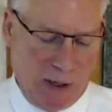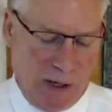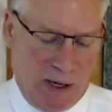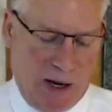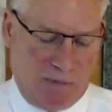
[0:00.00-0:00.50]

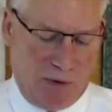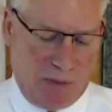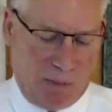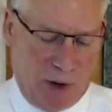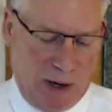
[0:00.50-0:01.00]
And every
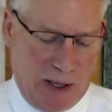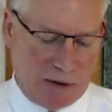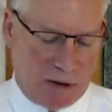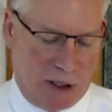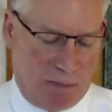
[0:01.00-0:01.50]

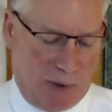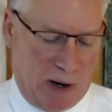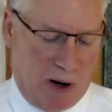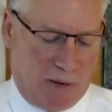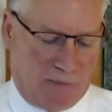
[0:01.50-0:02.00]
branch that
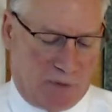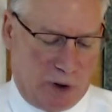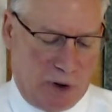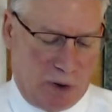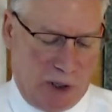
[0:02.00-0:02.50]
beareth
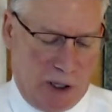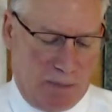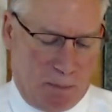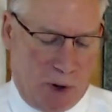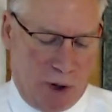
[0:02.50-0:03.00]
fruit, he
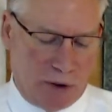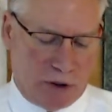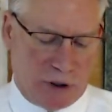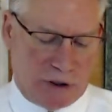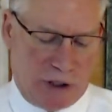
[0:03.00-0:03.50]

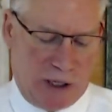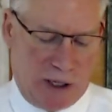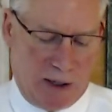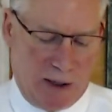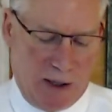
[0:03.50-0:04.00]
purgeth
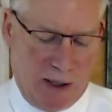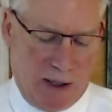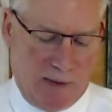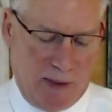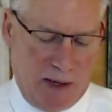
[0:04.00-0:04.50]
it,
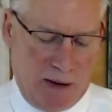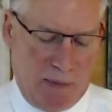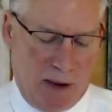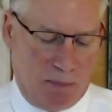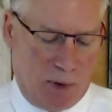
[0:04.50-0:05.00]
that it
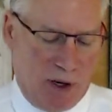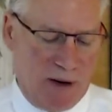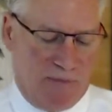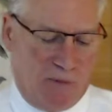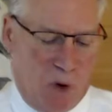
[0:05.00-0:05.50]
may
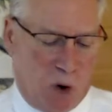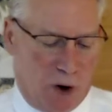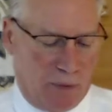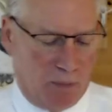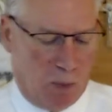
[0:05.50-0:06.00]
bring
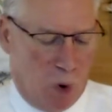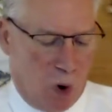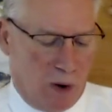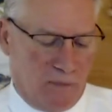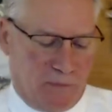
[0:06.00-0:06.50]
forth
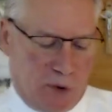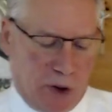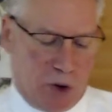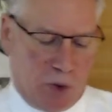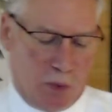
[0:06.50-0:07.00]
more
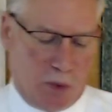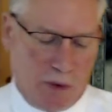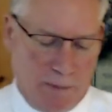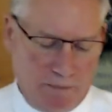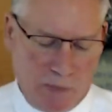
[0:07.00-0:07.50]
fruit.
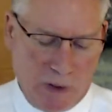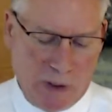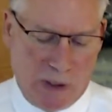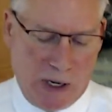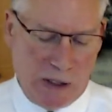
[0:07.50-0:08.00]

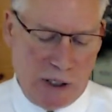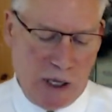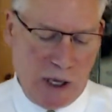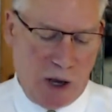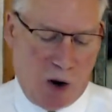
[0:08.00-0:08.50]
Now
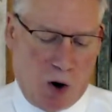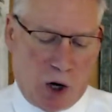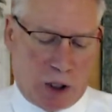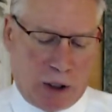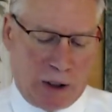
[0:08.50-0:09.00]
ye
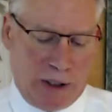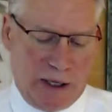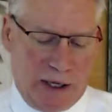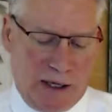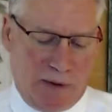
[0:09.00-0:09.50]
are
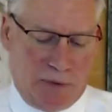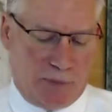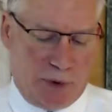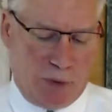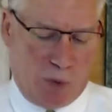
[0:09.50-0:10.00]
clean
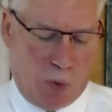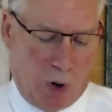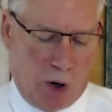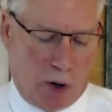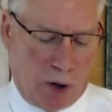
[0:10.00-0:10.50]
through the
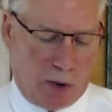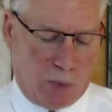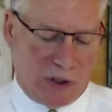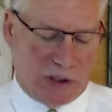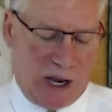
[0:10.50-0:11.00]
word
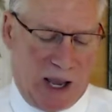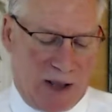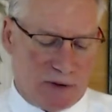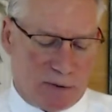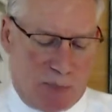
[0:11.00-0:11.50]
which I
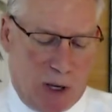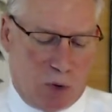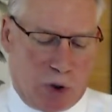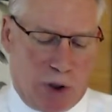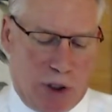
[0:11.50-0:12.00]
have
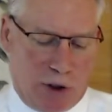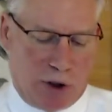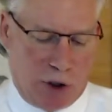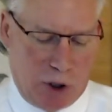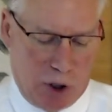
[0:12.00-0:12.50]
spoken
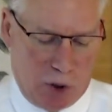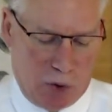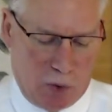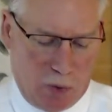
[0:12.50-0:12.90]
unto you.